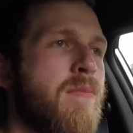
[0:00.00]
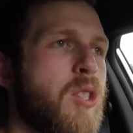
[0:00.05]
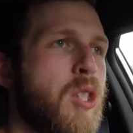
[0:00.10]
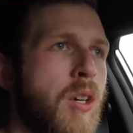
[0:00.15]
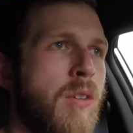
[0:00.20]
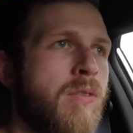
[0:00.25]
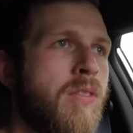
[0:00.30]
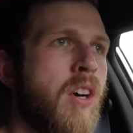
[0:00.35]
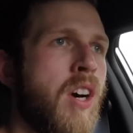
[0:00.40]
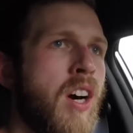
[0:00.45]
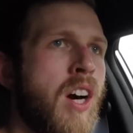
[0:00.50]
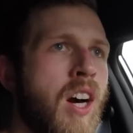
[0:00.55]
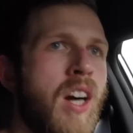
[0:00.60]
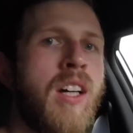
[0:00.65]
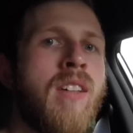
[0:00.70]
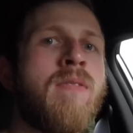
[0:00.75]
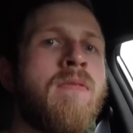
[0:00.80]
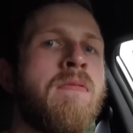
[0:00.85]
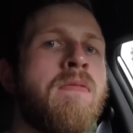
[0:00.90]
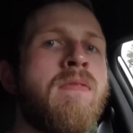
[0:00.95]
So
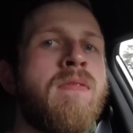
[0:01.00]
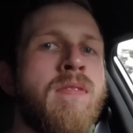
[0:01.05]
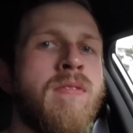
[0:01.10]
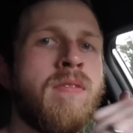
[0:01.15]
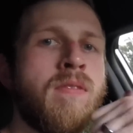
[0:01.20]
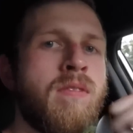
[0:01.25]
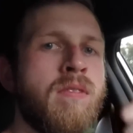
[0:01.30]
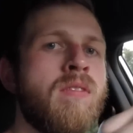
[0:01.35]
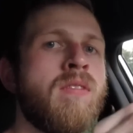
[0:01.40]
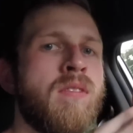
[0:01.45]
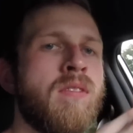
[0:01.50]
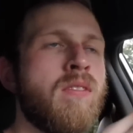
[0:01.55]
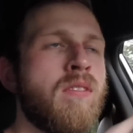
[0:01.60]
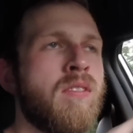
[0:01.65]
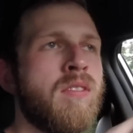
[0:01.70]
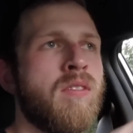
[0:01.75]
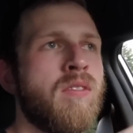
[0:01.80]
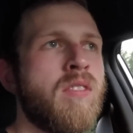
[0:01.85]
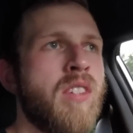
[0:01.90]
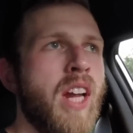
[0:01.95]
far,
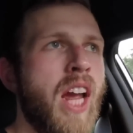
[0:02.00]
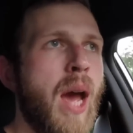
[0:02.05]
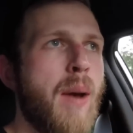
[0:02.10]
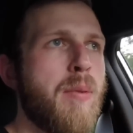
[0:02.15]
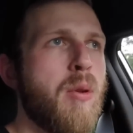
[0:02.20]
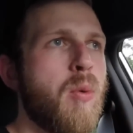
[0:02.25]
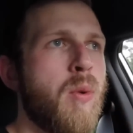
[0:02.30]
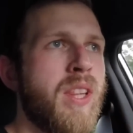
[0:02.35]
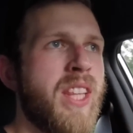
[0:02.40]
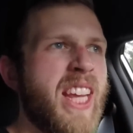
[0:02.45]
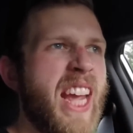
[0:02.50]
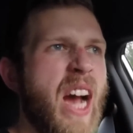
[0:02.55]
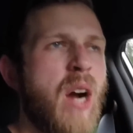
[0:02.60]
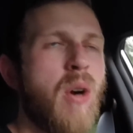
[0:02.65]
happy with the